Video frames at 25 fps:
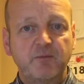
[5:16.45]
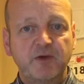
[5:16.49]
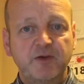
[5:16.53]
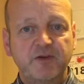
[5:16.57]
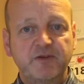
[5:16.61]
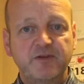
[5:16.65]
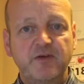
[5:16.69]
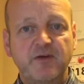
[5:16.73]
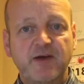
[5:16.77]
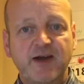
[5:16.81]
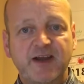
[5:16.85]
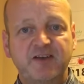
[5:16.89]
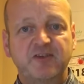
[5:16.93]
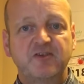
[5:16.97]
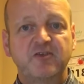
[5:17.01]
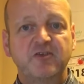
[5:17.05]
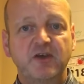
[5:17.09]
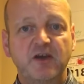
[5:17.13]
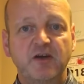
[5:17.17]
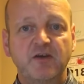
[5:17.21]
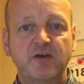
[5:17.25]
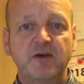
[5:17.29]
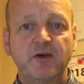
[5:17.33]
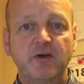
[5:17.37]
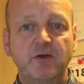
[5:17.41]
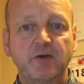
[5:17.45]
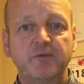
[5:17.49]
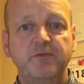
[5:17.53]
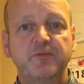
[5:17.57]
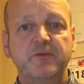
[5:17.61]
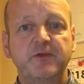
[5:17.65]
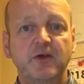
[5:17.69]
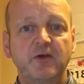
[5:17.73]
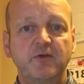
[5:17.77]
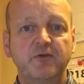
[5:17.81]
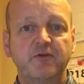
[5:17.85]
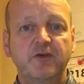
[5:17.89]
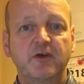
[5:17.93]
When there's no action going on,
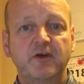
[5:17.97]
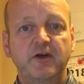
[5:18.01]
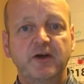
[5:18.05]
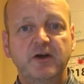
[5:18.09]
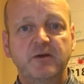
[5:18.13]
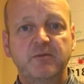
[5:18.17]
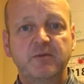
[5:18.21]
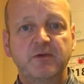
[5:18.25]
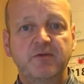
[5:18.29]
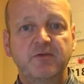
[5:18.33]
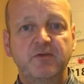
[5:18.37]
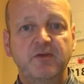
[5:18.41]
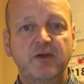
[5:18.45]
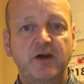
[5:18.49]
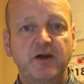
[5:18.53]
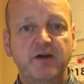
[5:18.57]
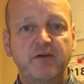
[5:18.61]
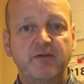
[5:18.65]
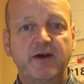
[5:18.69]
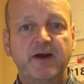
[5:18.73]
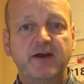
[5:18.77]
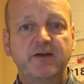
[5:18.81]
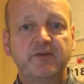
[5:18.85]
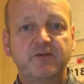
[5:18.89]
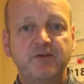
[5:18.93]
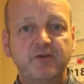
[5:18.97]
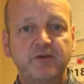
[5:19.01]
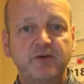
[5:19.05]
the odds aren't going to be flying around.